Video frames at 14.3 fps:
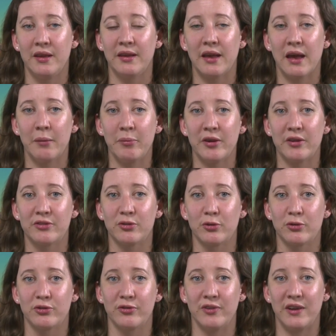can be a
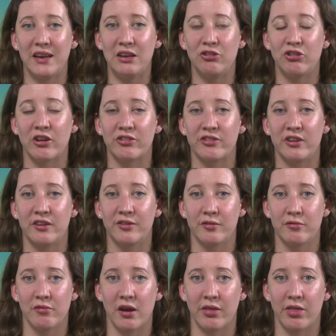source of injustice
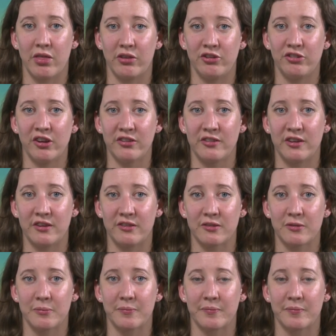rather than justice.